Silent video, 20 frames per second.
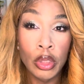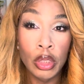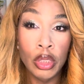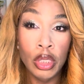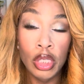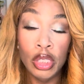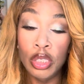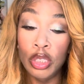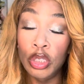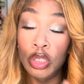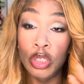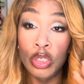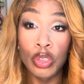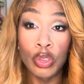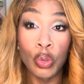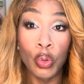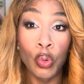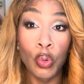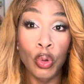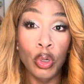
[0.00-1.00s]
this is
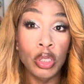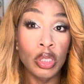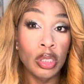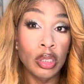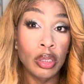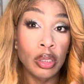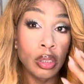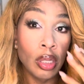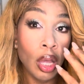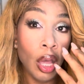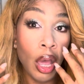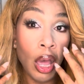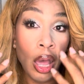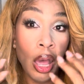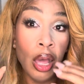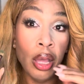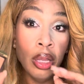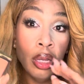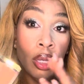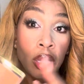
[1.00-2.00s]
just gorgeous.
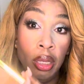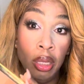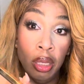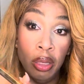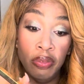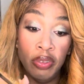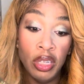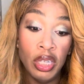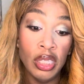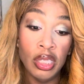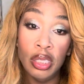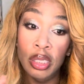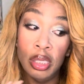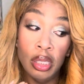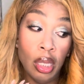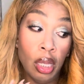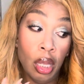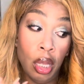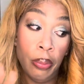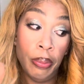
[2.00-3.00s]
I love this.
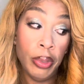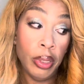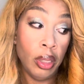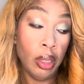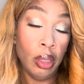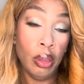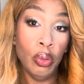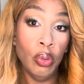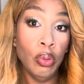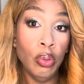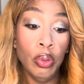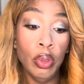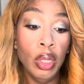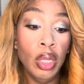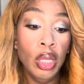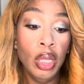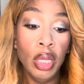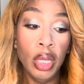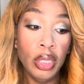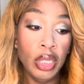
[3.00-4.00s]
I mean, ooh.
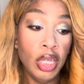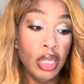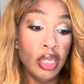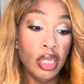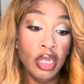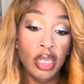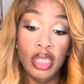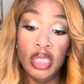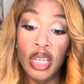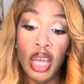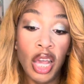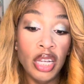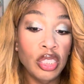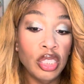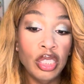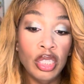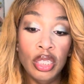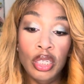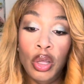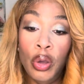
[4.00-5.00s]
And then the
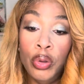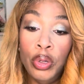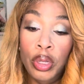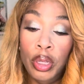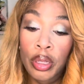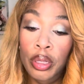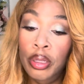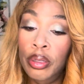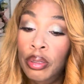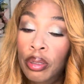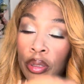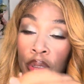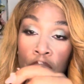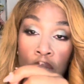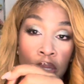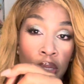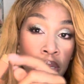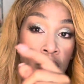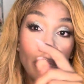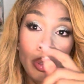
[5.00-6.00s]
Natasha Denona,
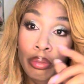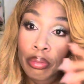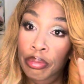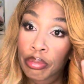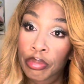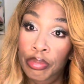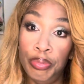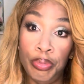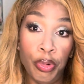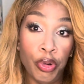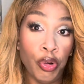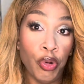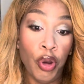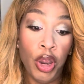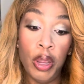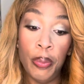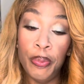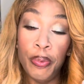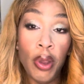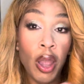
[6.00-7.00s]
a
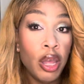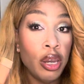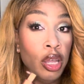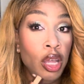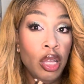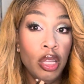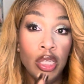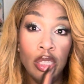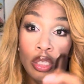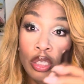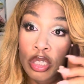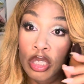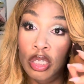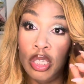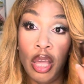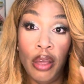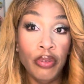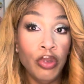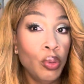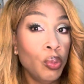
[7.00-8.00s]
great product. You just
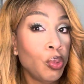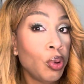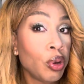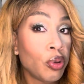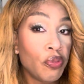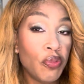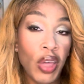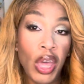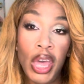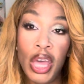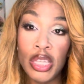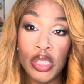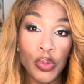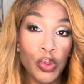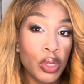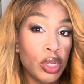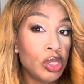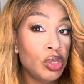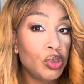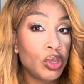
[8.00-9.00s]
have to work fast
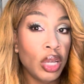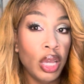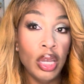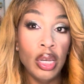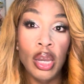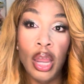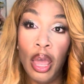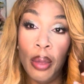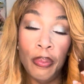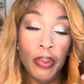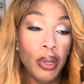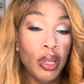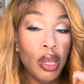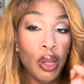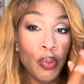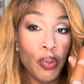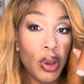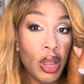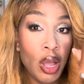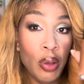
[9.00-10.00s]
with it. You cannot play
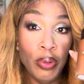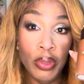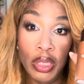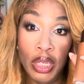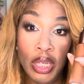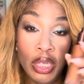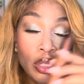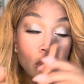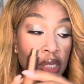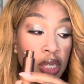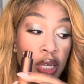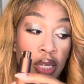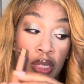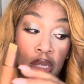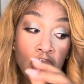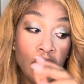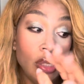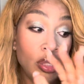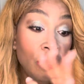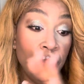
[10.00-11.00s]
around with this.
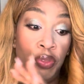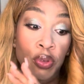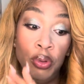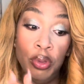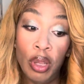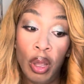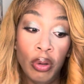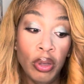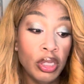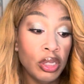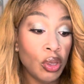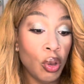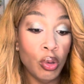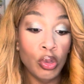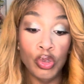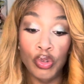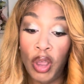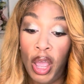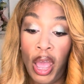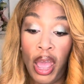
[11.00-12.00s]
If you don't, it's gonna
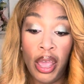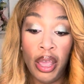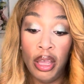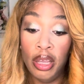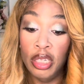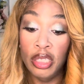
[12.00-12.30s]
dry